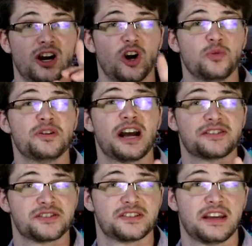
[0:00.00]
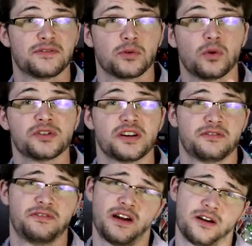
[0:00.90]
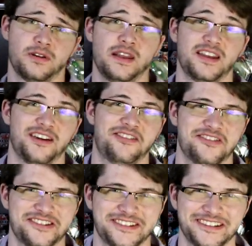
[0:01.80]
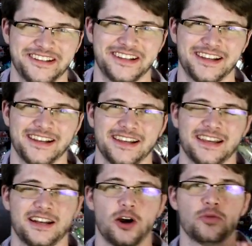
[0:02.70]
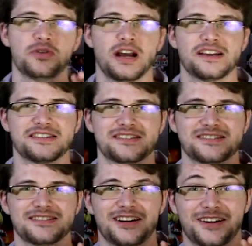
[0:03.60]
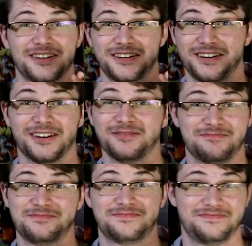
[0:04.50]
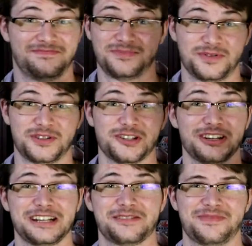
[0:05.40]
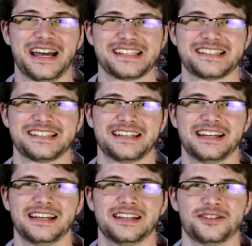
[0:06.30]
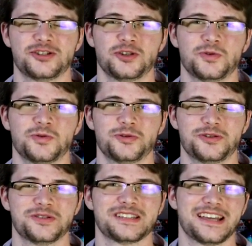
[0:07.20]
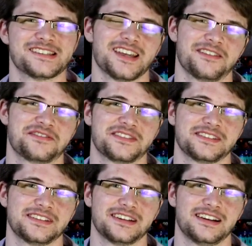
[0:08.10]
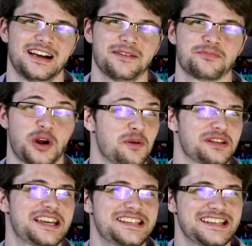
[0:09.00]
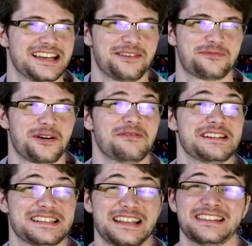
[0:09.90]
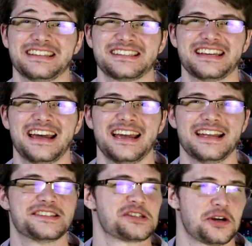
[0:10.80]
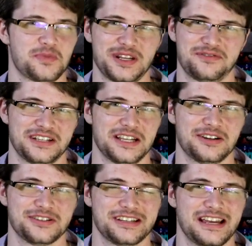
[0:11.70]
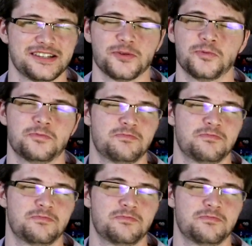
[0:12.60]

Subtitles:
I hope you guys are safe. The world's on fire right now. And I hope you guys are doing your best to stay safe. I've probably said this in so many videos to